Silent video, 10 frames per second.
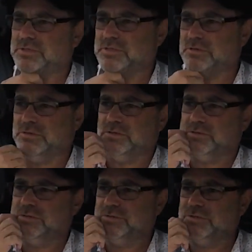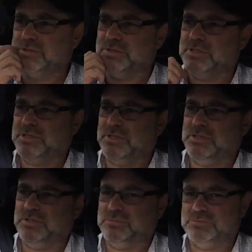crawling along,
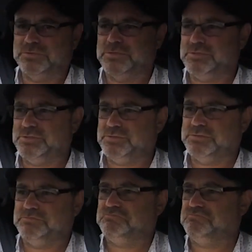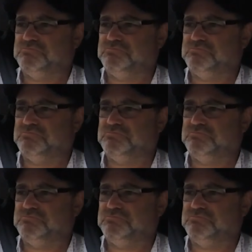and it will just